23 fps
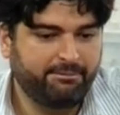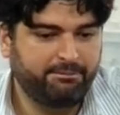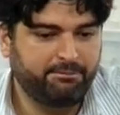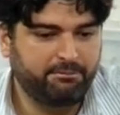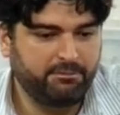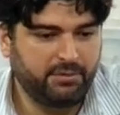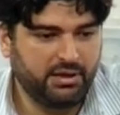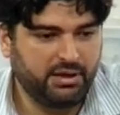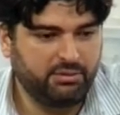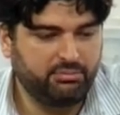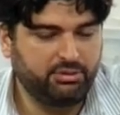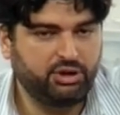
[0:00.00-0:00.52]

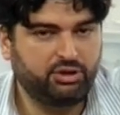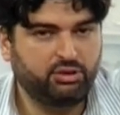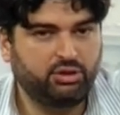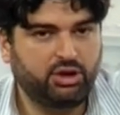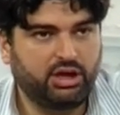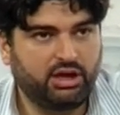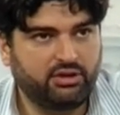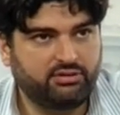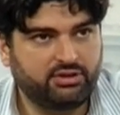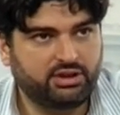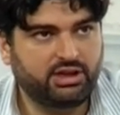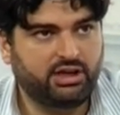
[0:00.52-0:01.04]
maybe you
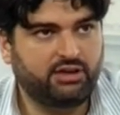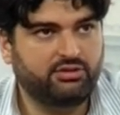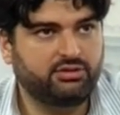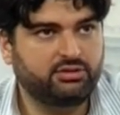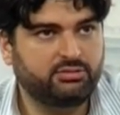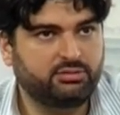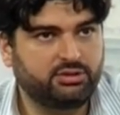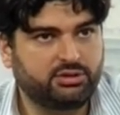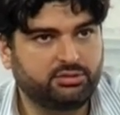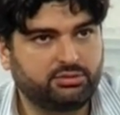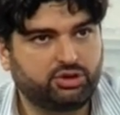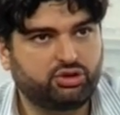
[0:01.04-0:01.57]
have a
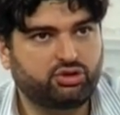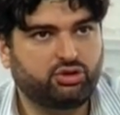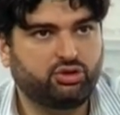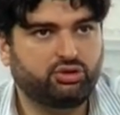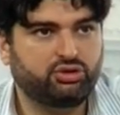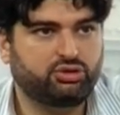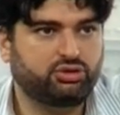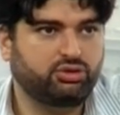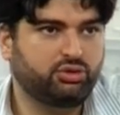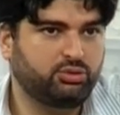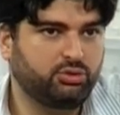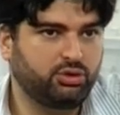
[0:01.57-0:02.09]
government which
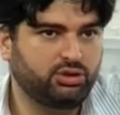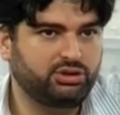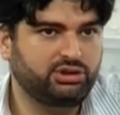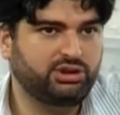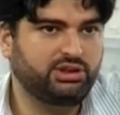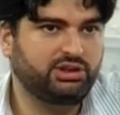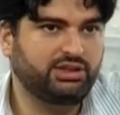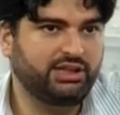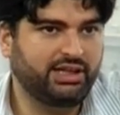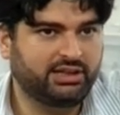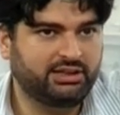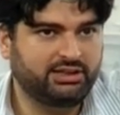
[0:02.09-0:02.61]
also was
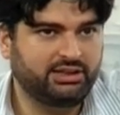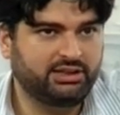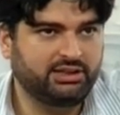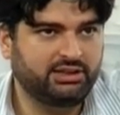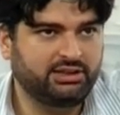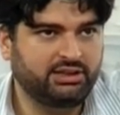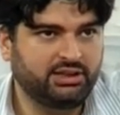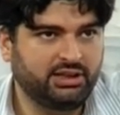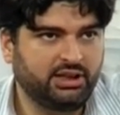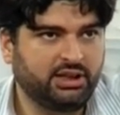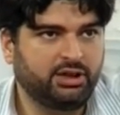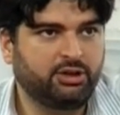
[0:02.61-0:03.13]

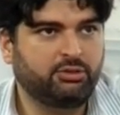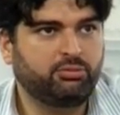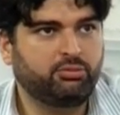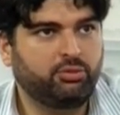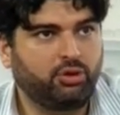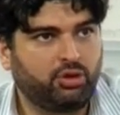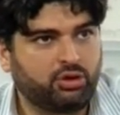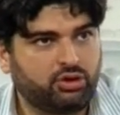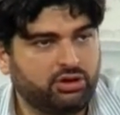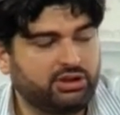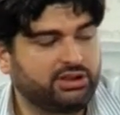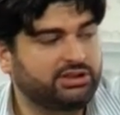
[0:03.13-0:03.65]
elected
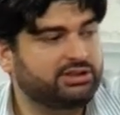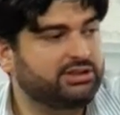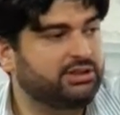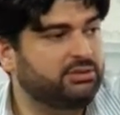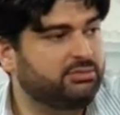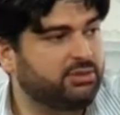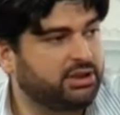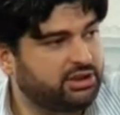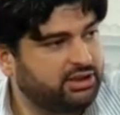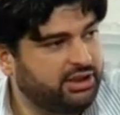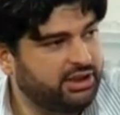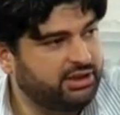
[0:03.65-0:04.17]
more or less
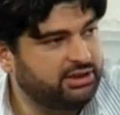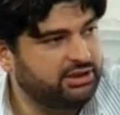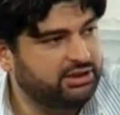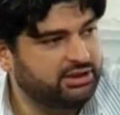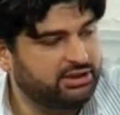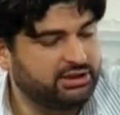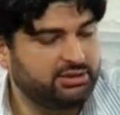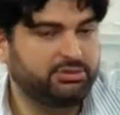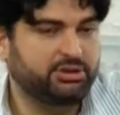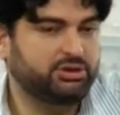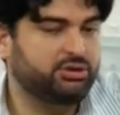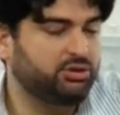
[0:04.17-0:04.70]

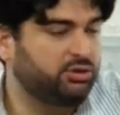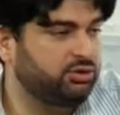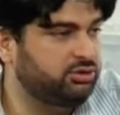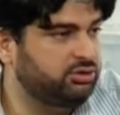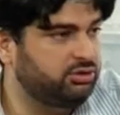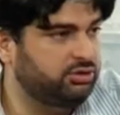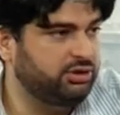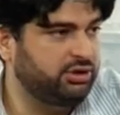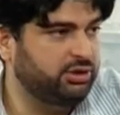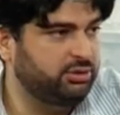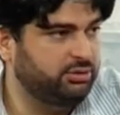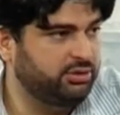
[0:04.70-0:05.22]
democratically, but
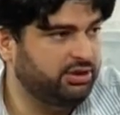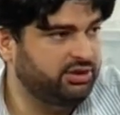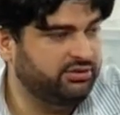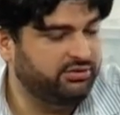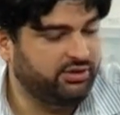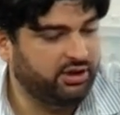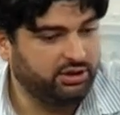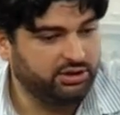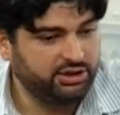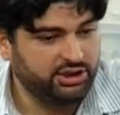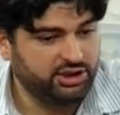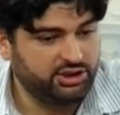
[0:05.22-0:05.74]
also there were
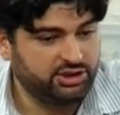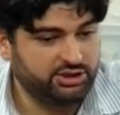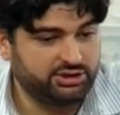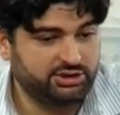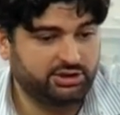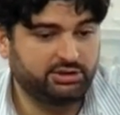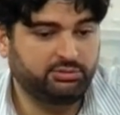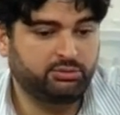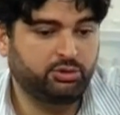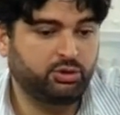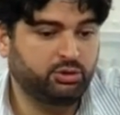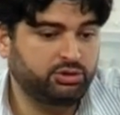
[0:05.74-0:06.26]
violations.
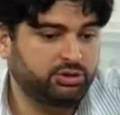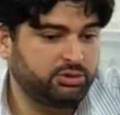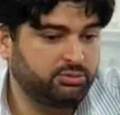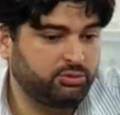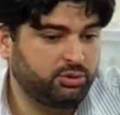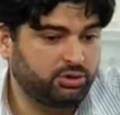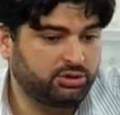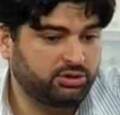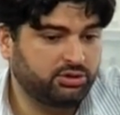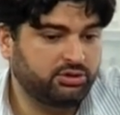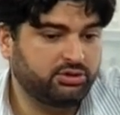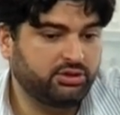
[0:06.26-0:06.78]
And the most
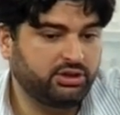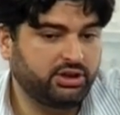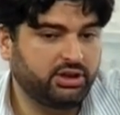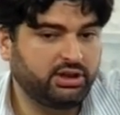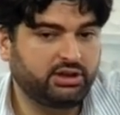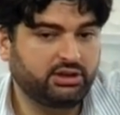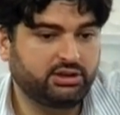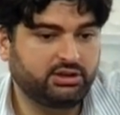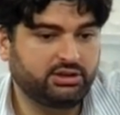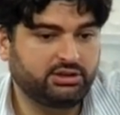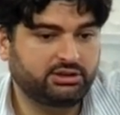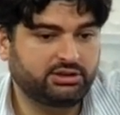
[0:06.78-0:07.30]
important
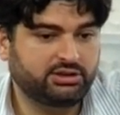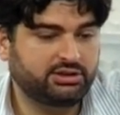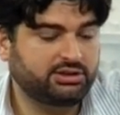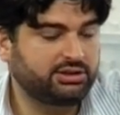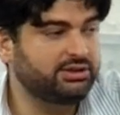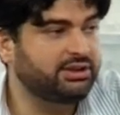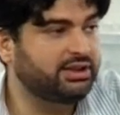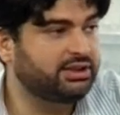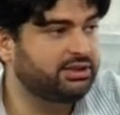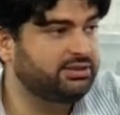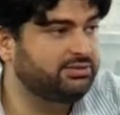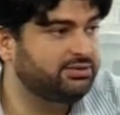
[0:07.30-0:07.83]
thing is the
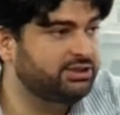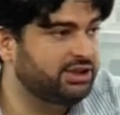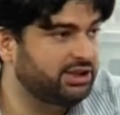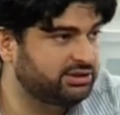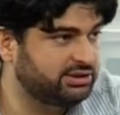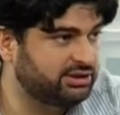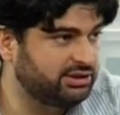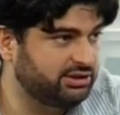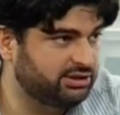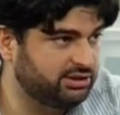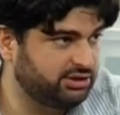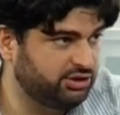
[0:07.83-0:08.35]
selective
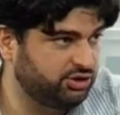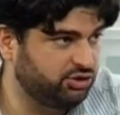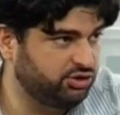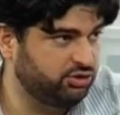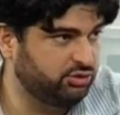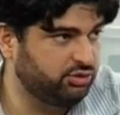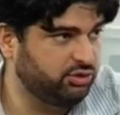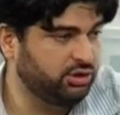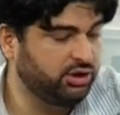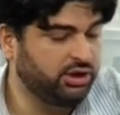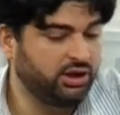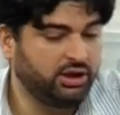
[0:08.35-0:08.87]
justice issue.